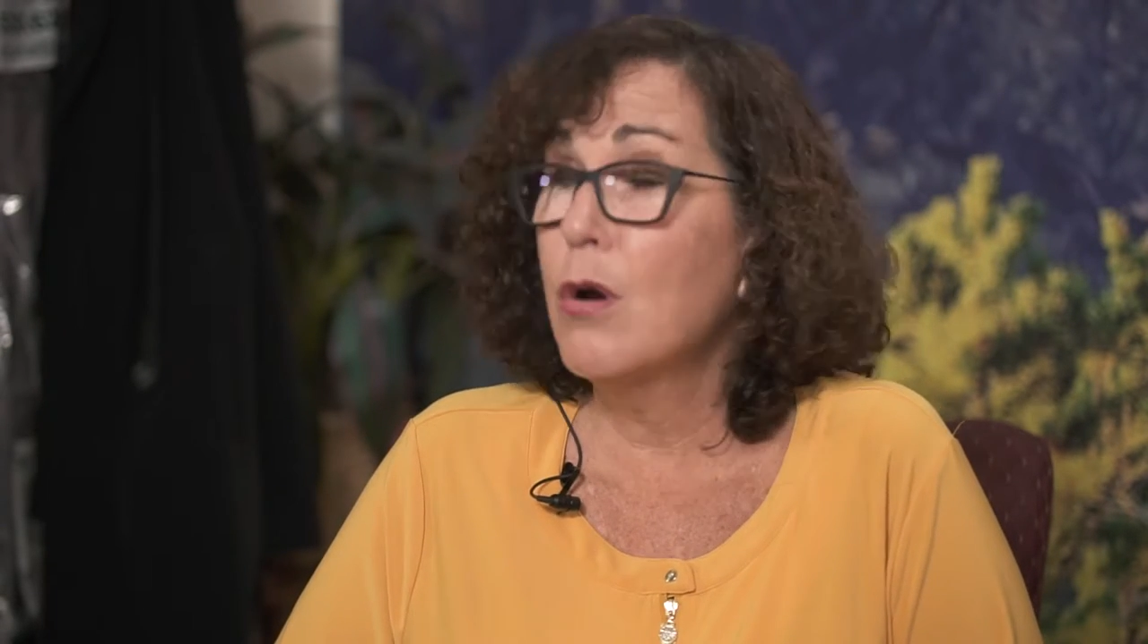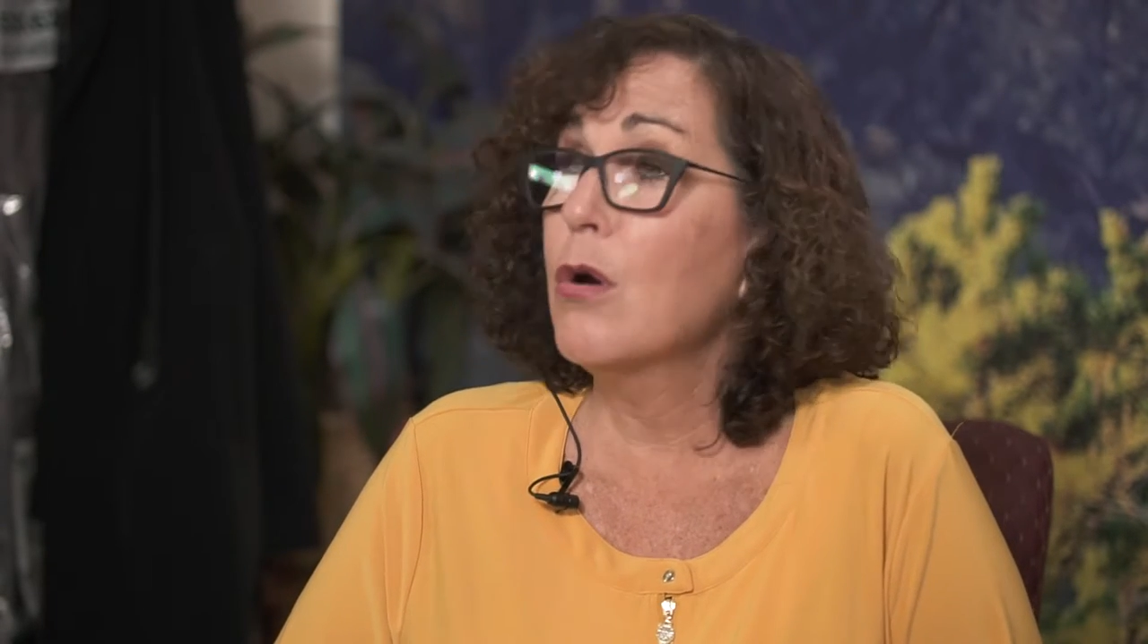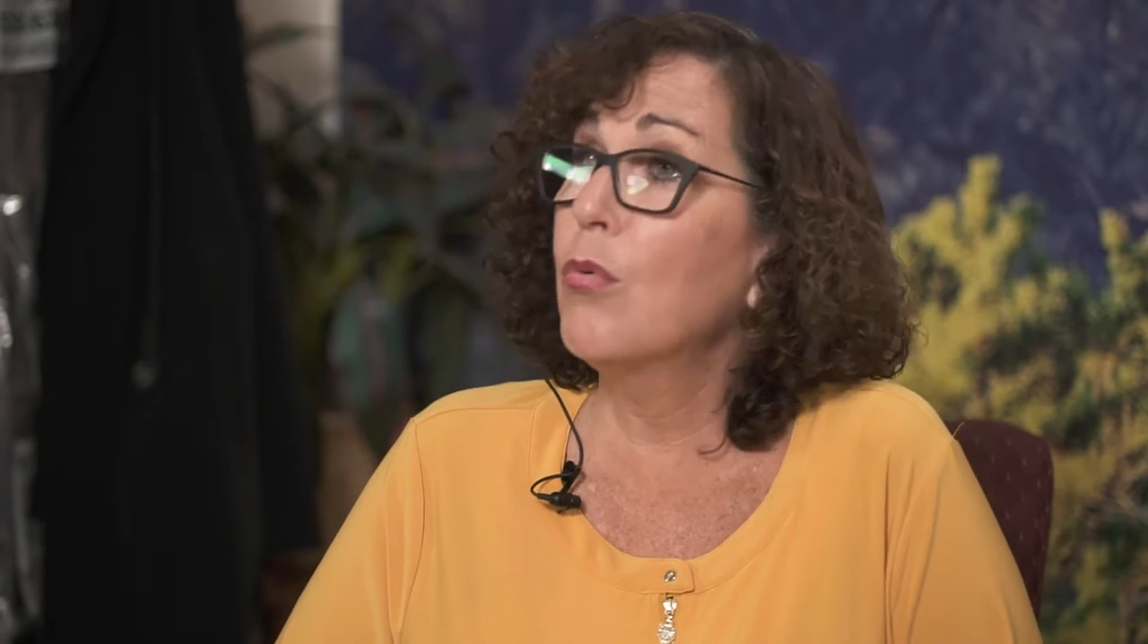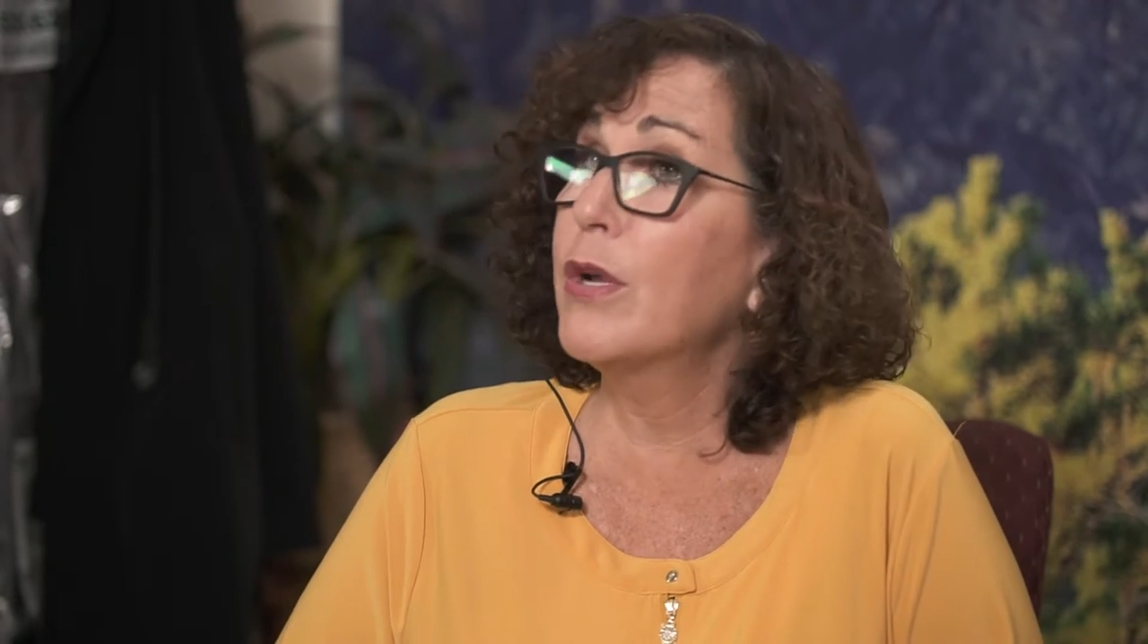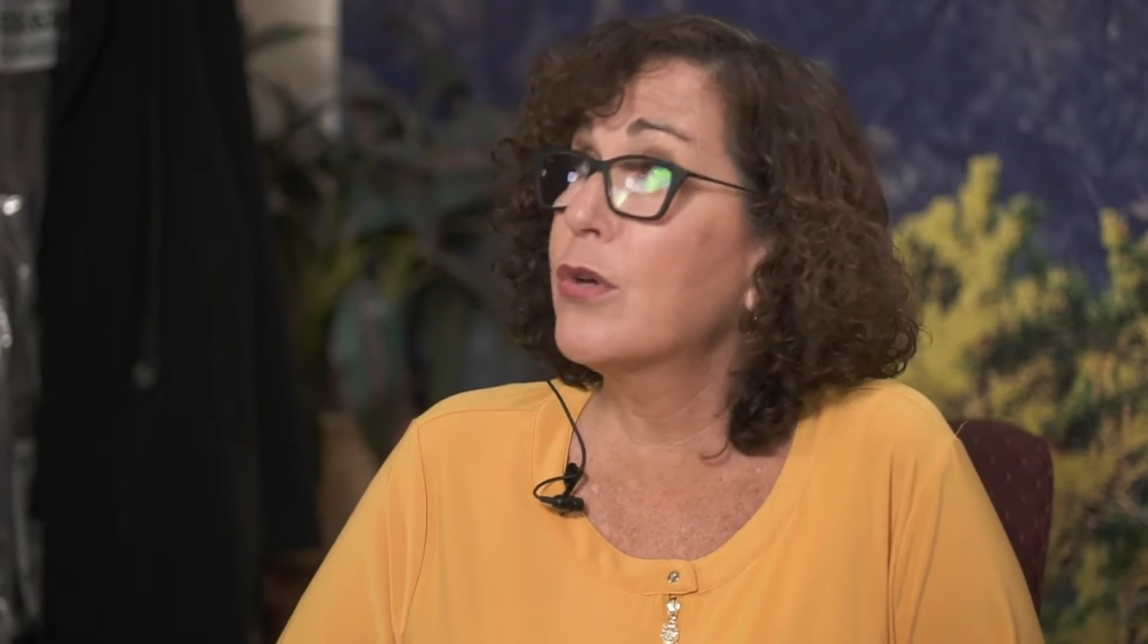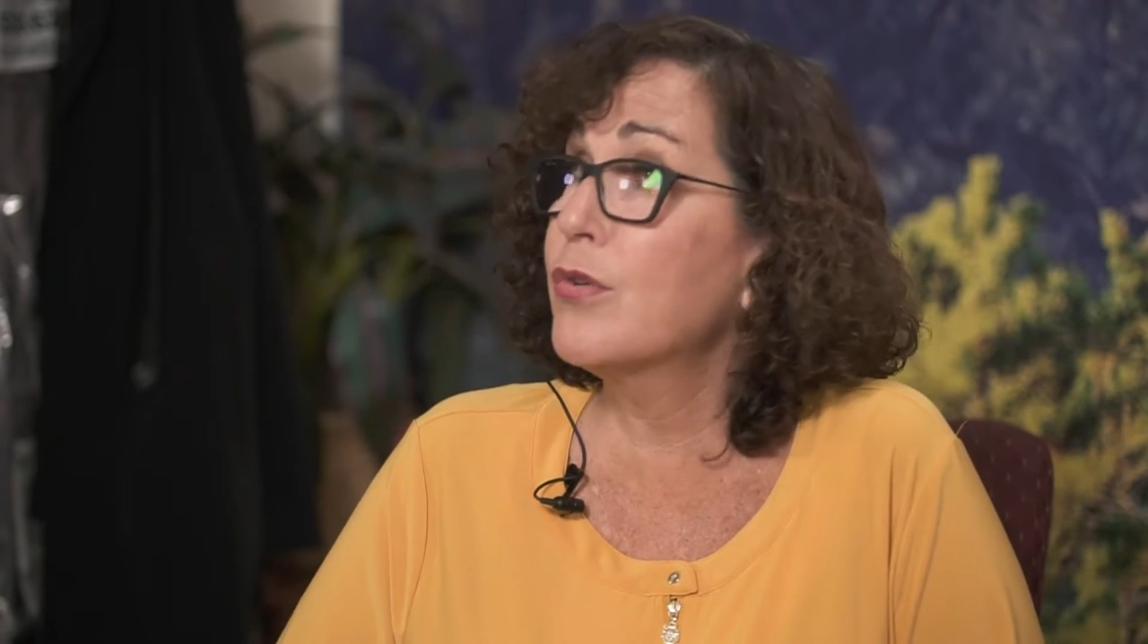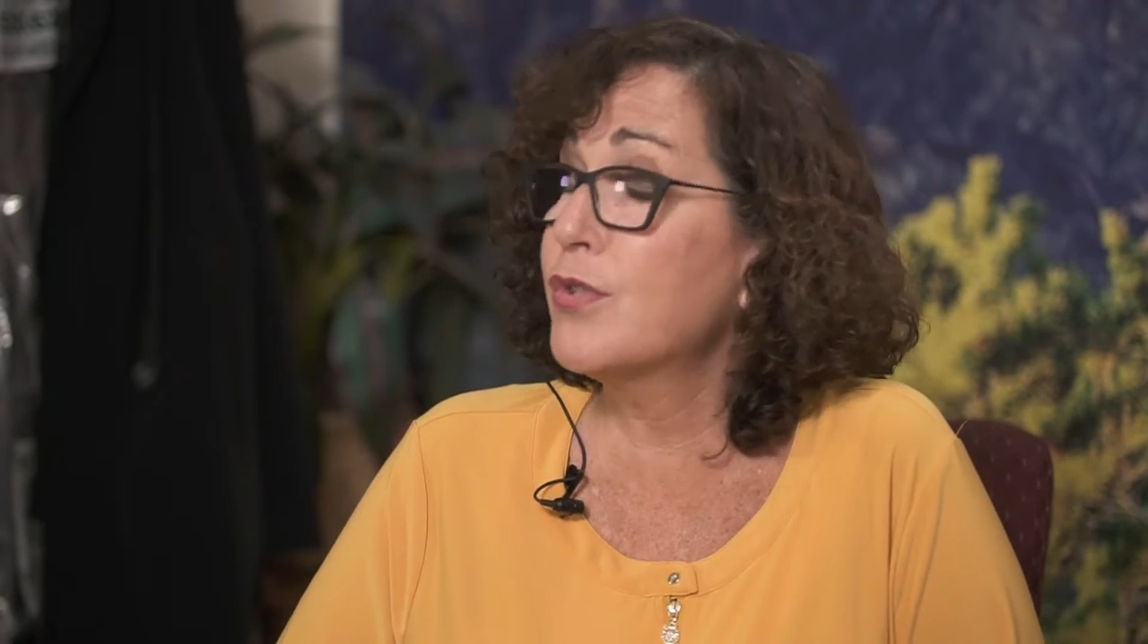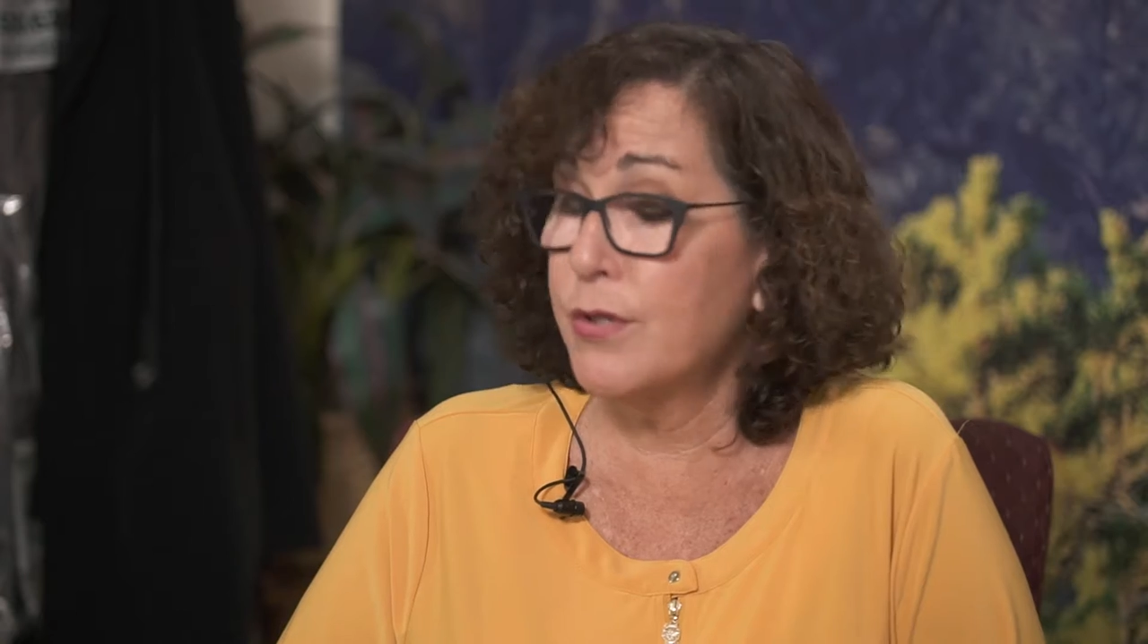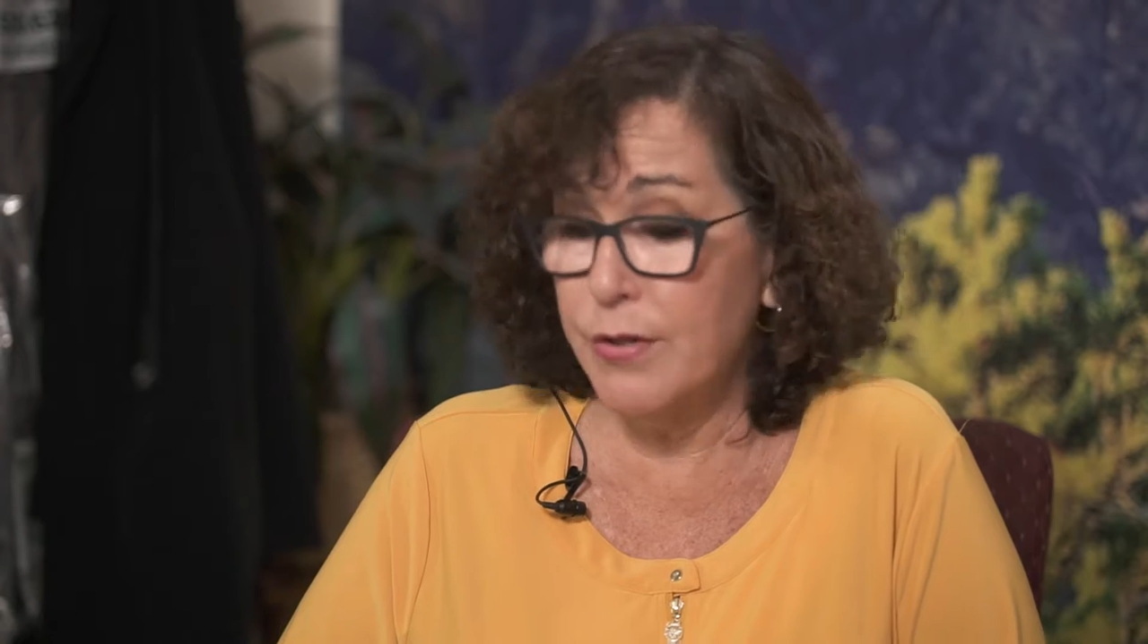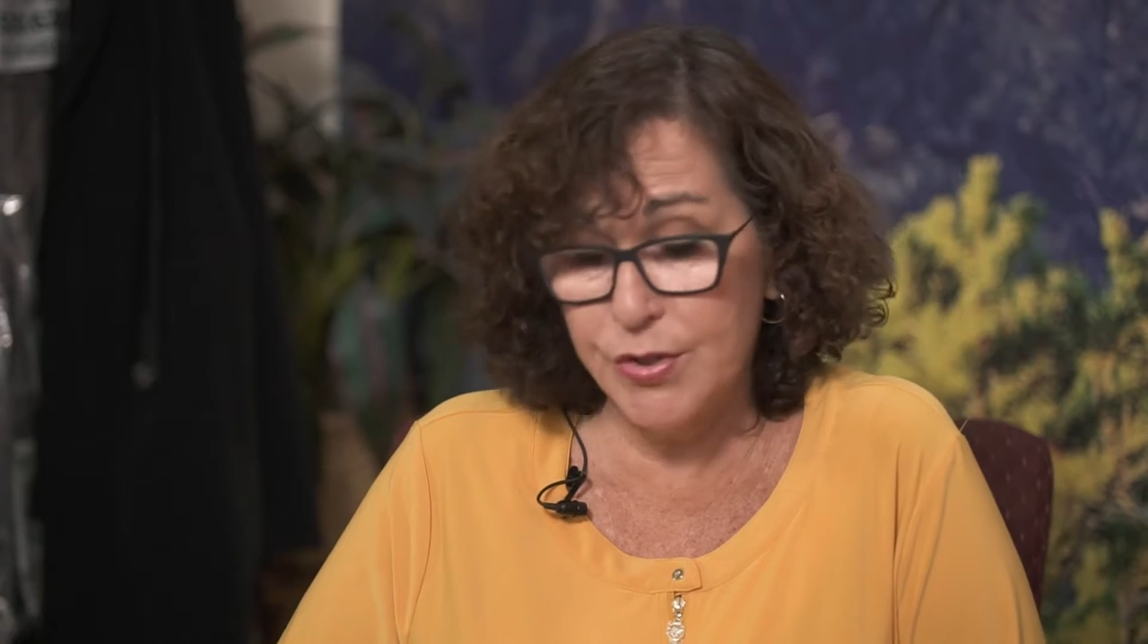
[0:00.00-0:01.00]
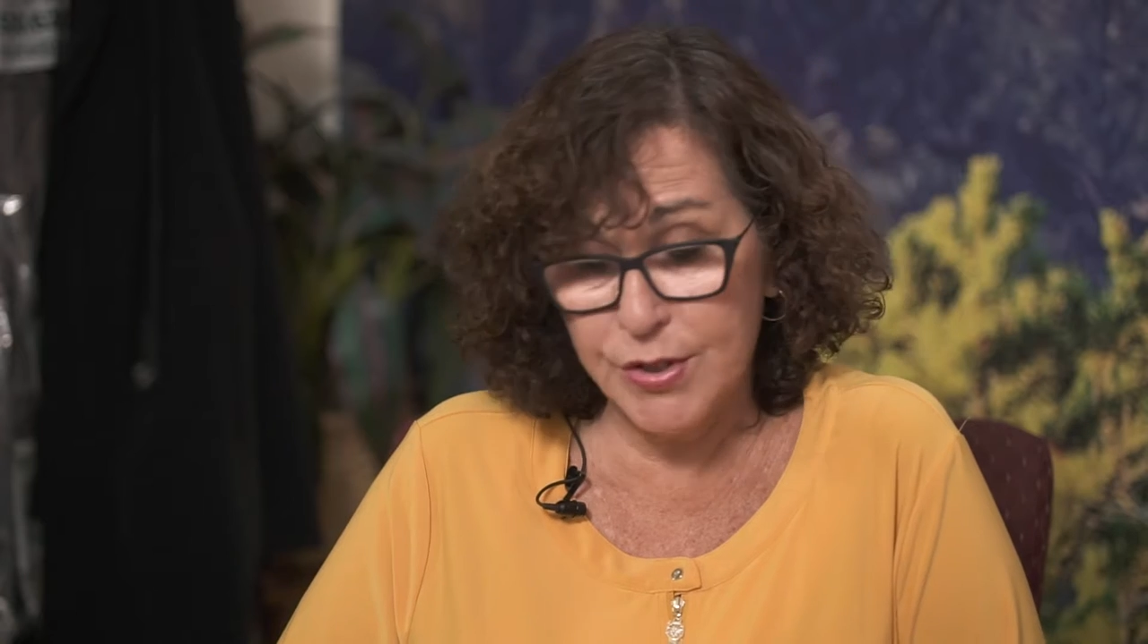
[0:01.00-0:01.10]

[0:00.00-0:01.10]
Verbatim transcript: or what goes into the